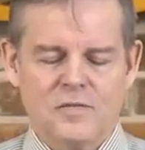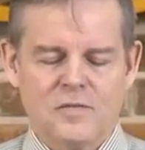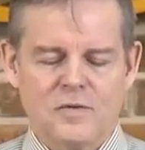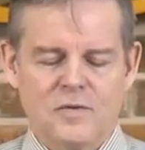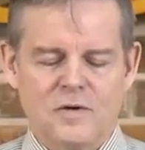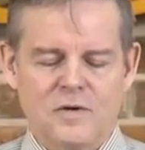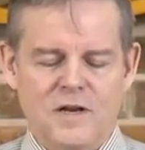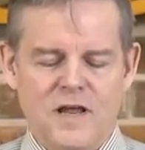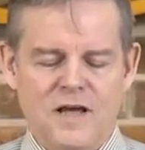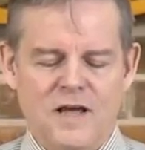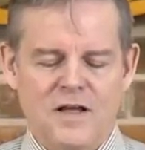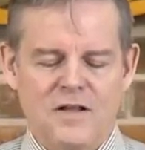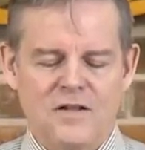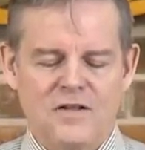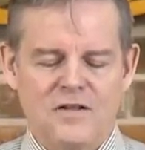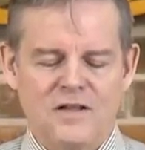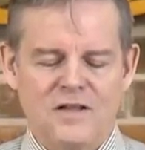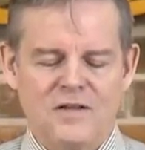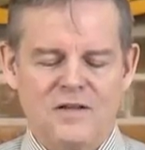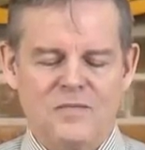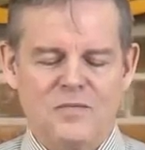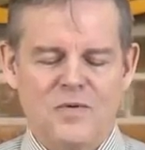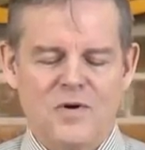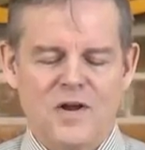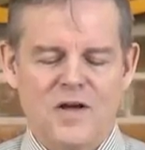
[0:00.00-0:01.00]
But now
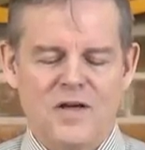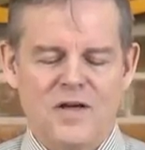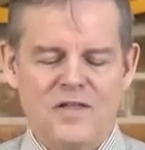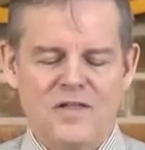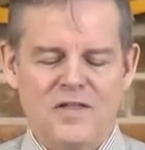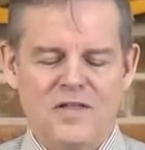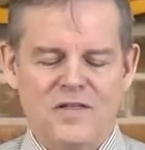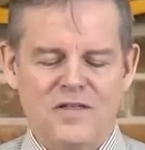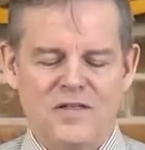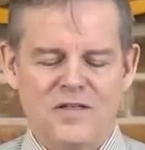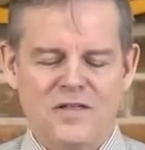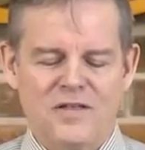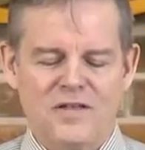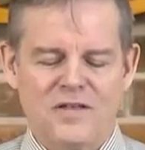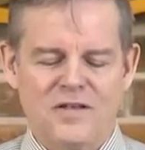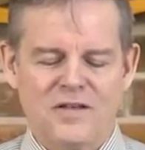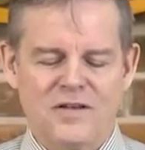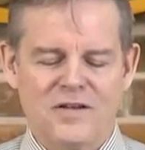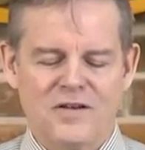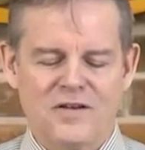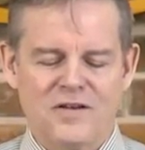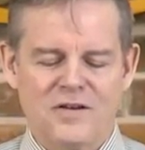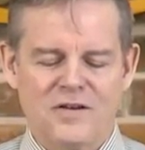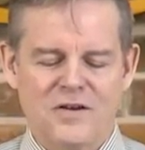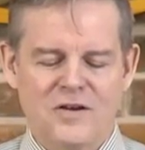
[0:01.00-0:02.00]
let the breath
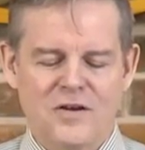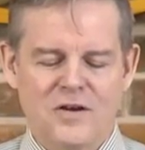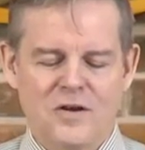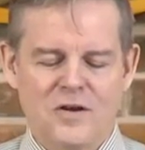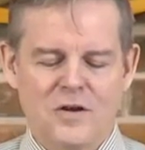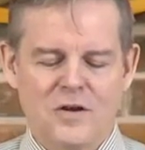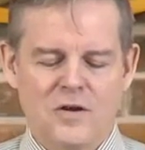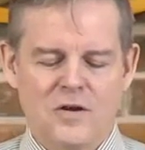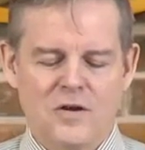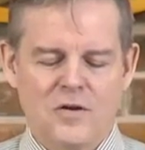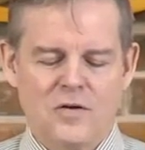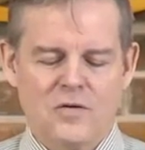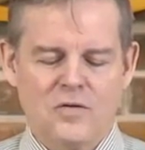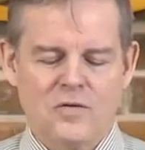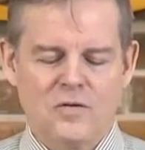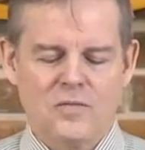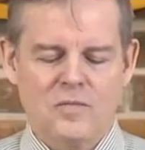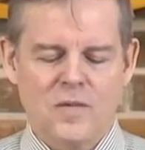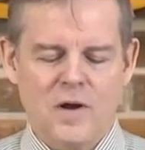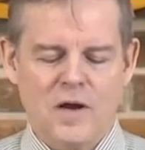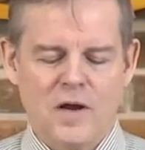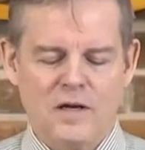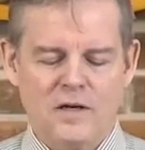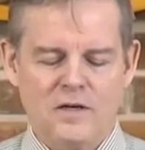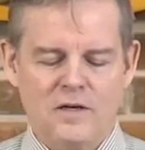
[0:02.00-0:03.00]

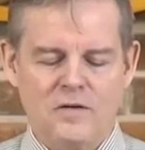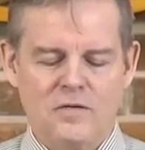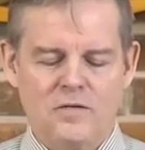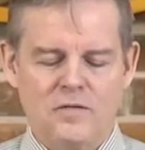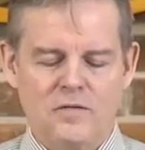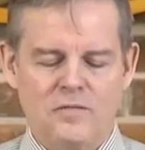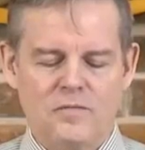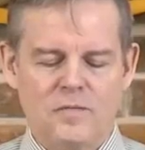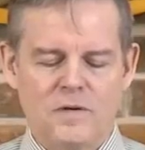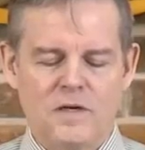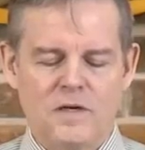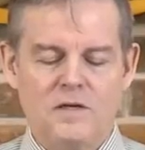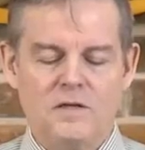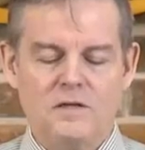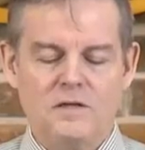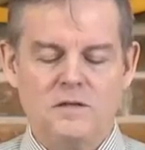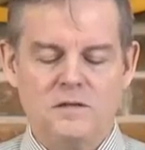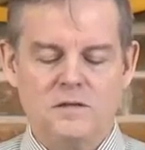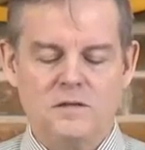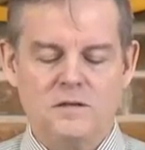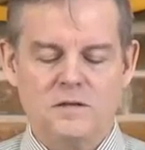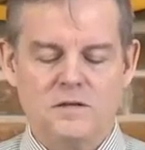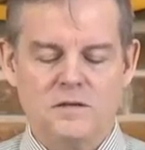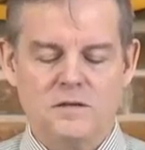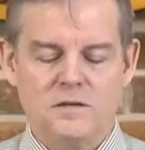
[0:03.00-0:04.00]
remind you of
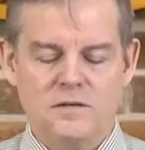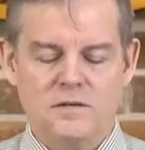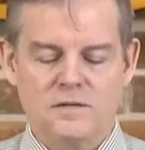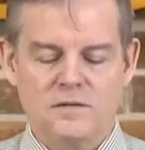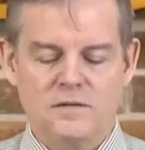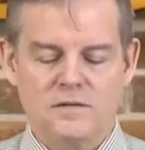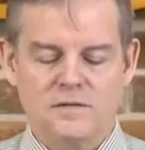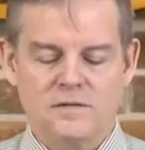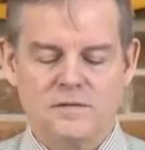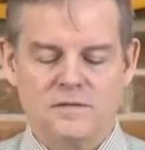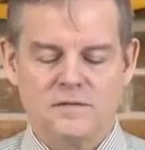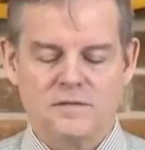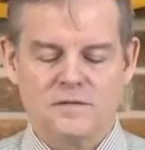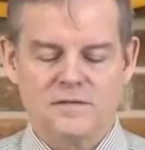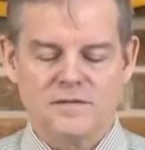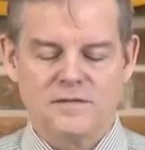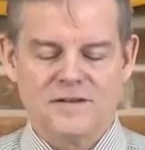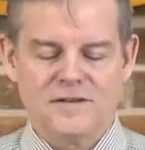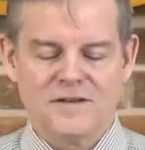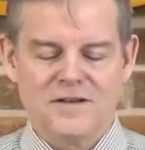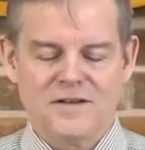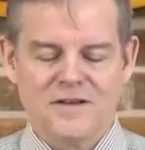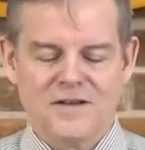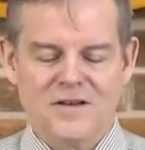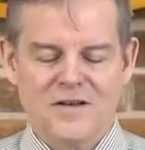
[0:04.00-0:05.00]
peace,
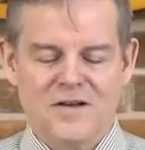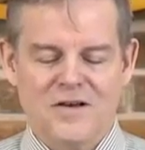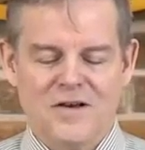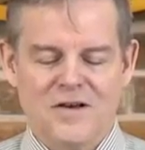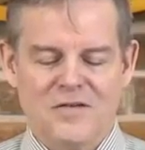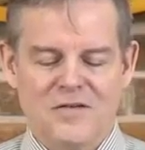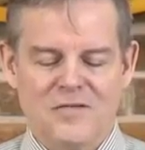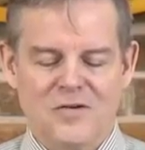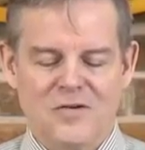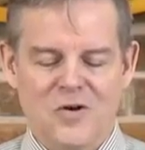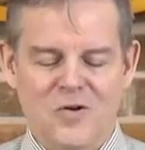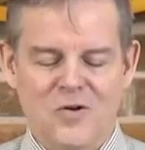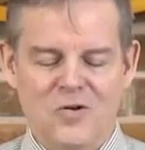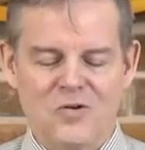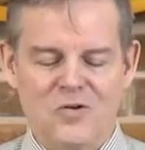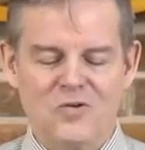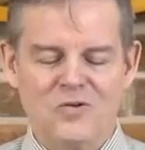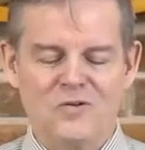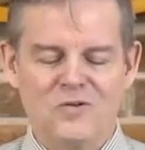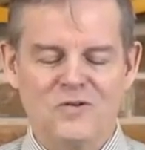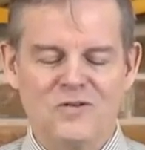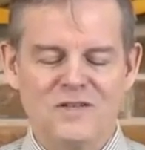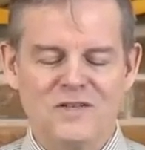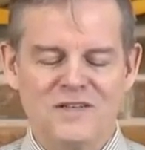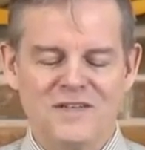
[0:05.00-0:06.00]
of
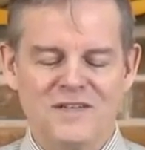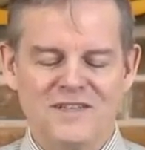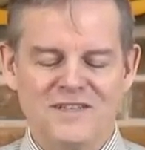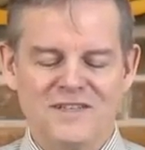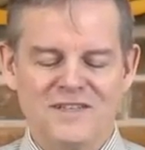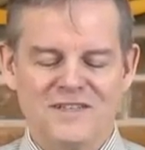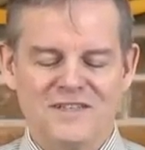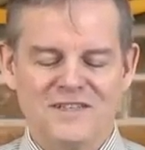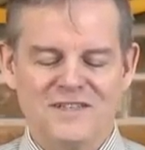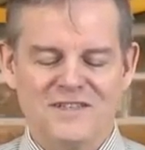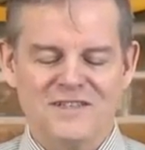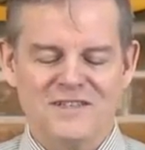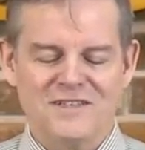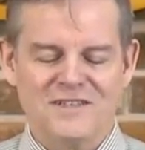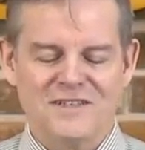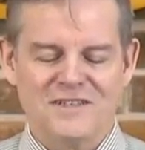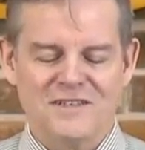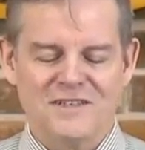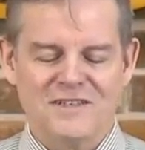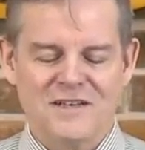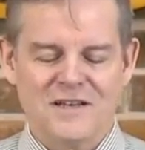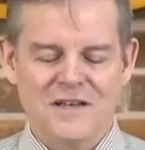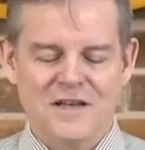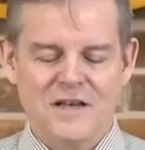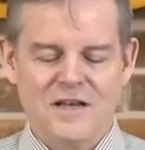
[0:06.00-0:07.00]
wholeness,
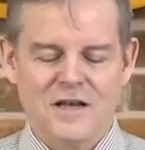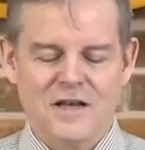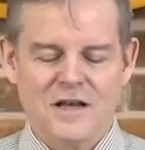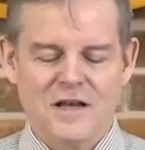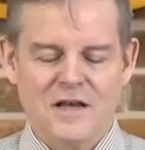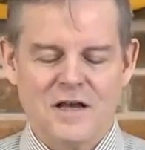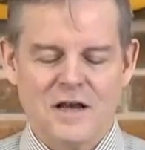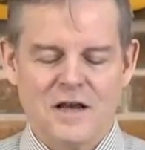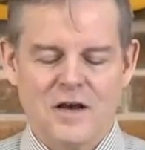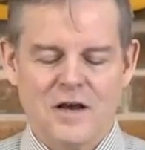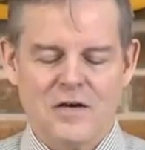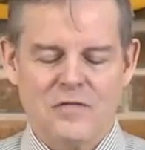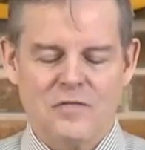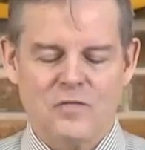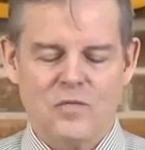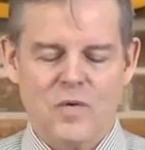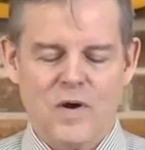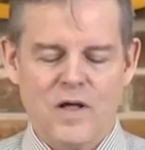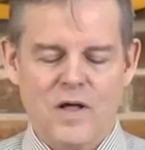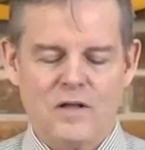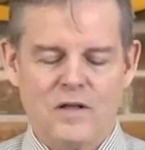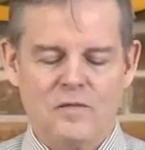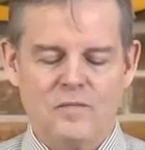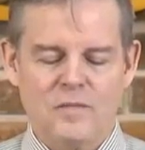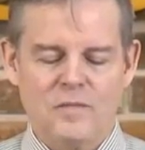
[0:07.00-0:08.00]
of
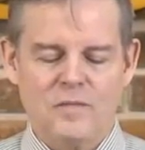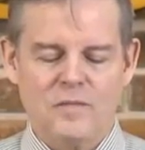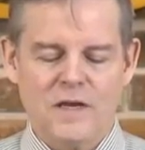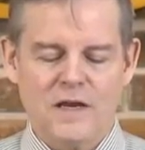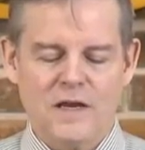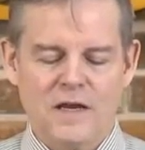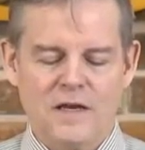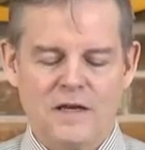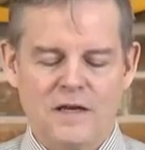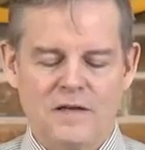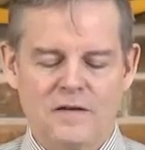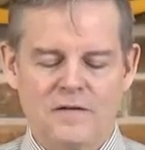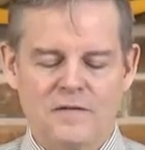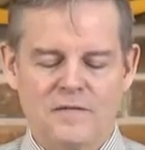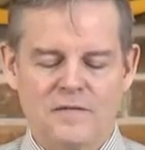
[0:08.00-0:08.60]
well being,